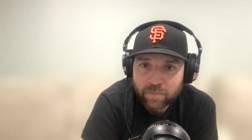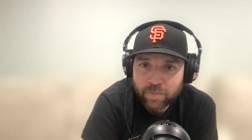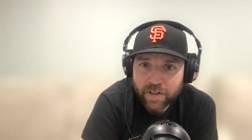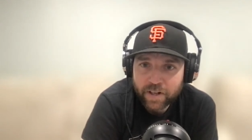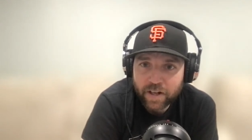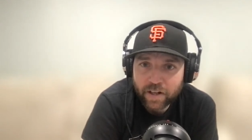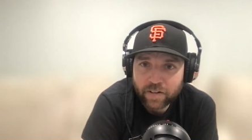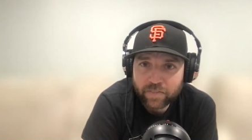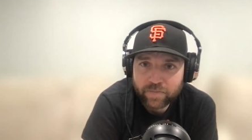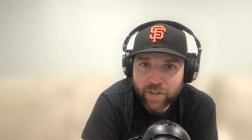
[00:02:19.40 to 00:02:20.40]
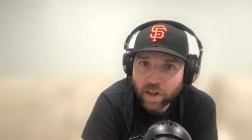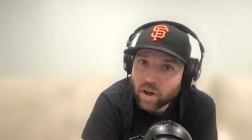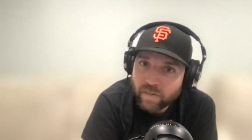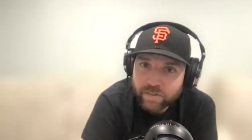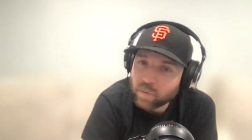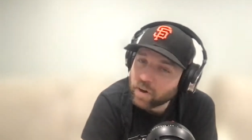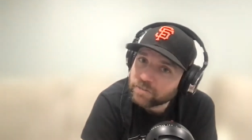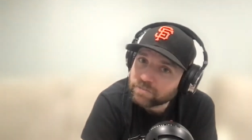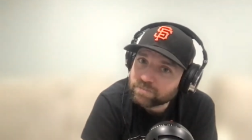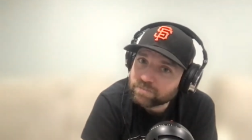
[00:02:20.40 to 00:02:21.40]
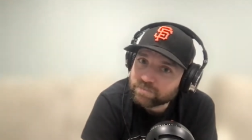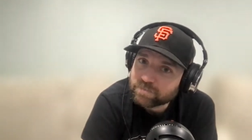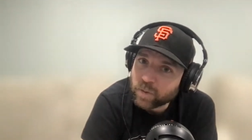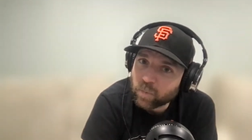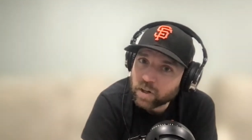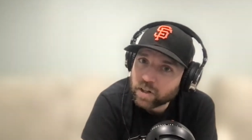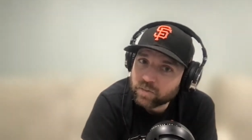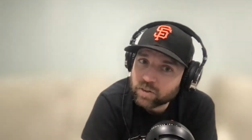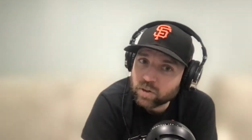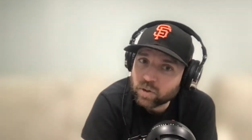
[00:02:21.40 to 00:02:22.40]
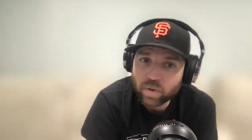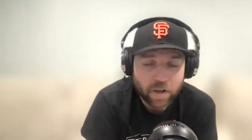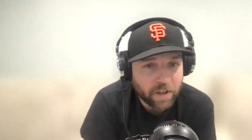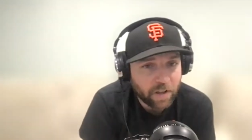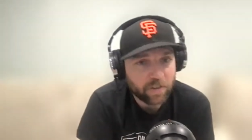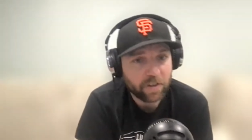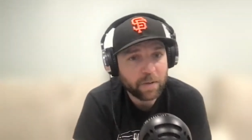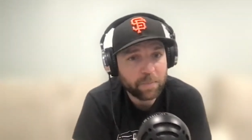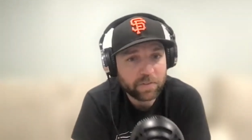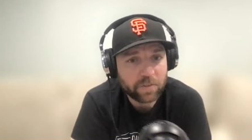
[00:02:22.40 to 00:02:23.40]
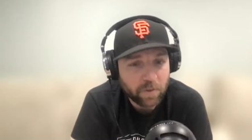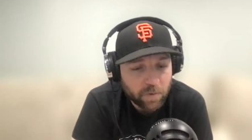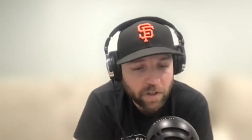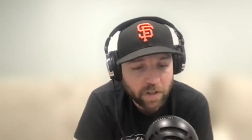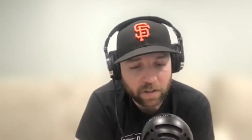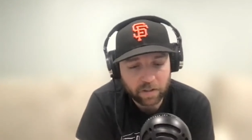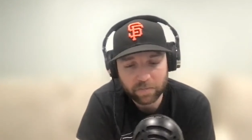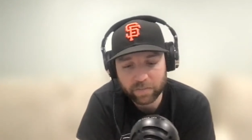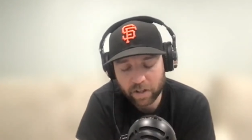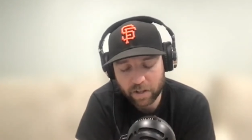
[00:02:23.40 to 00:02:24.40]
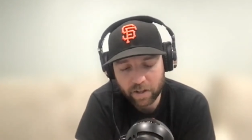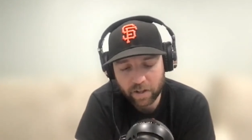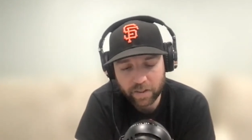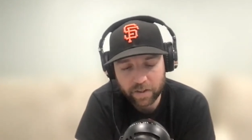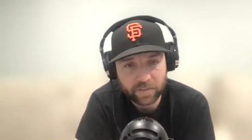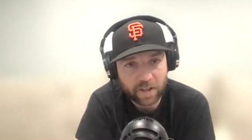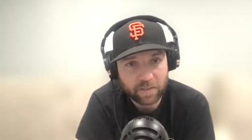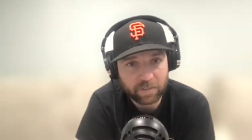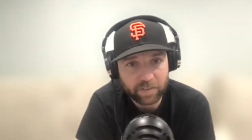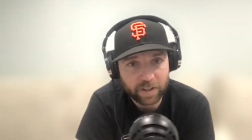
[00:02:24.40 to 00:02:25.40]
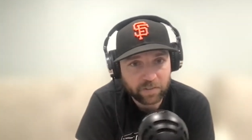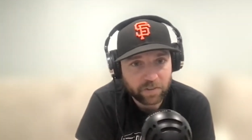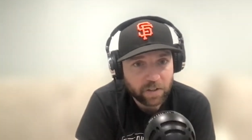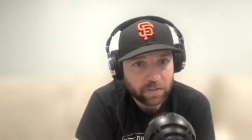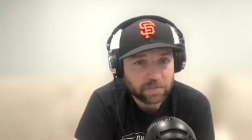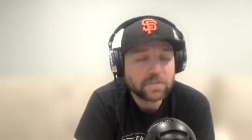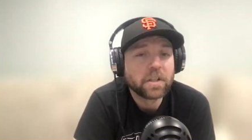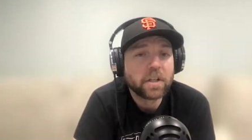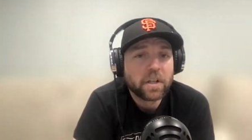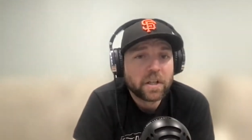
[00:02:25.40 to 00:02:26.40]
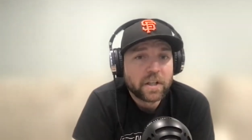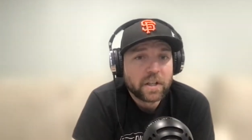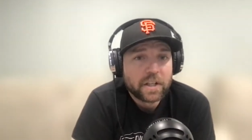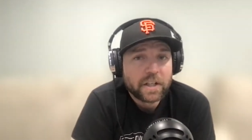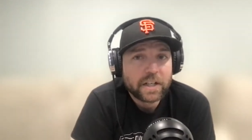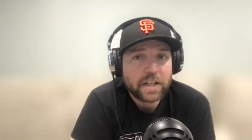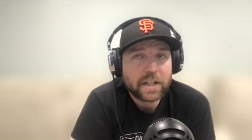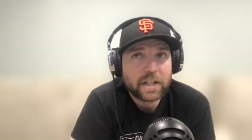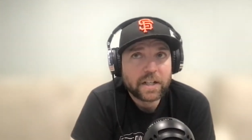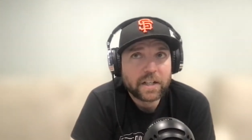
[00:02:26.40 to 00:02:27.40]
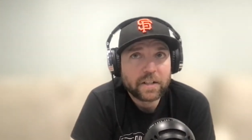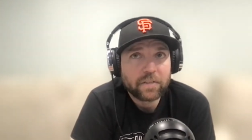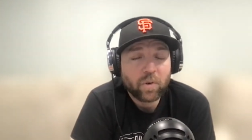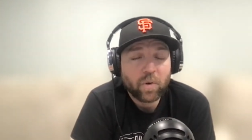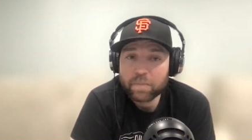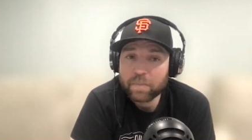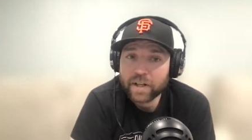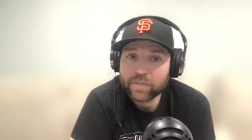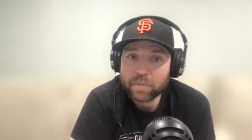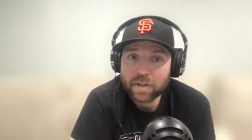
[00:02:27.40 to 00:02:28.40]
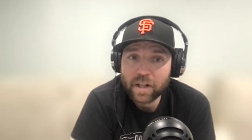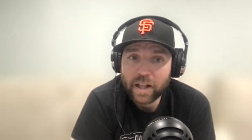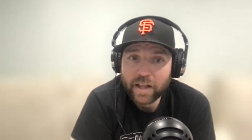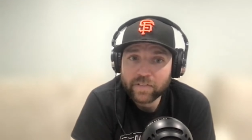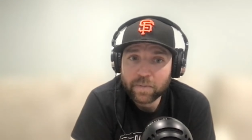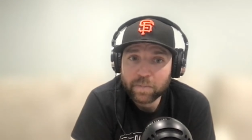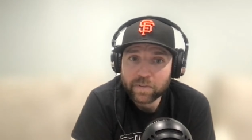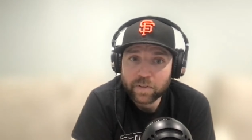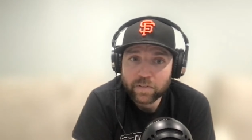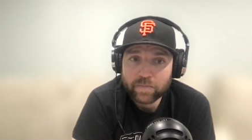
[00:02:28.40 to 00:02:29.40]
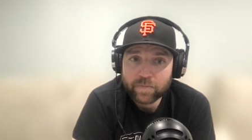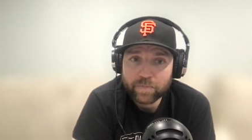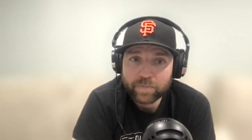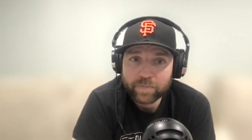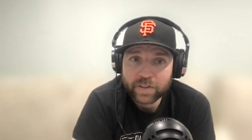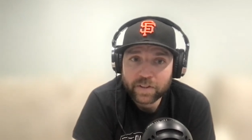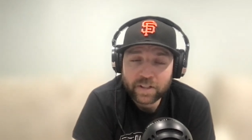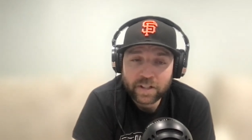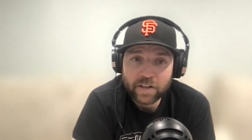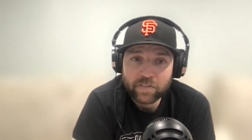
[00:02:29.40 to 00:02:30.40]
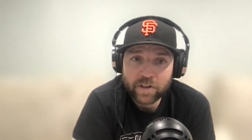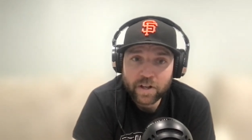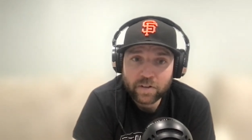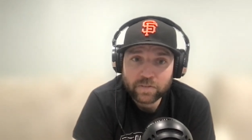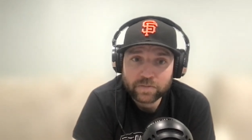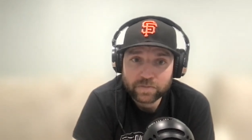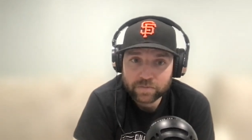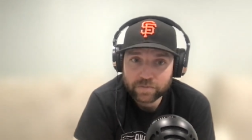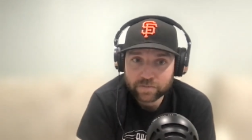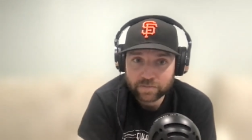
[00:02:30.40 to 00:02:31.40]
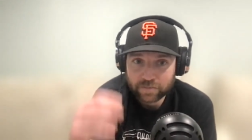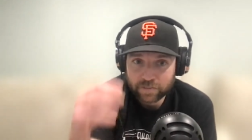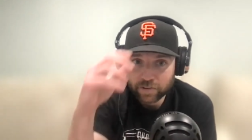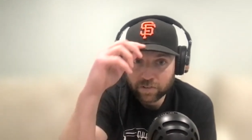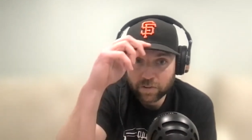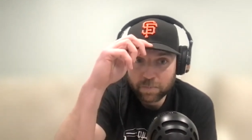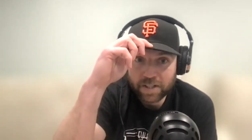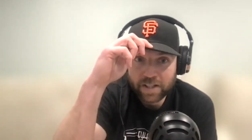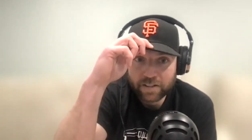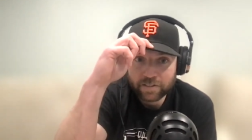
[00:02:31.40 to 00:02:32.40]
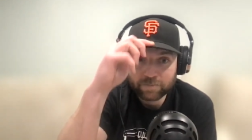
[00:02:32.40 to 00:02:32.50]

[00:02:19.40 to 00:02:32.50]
But uh, hello, everyone, and welcome to another episode of The Tom Lavelle Show. Um, quite possibly the last episode. You never know. This could be it.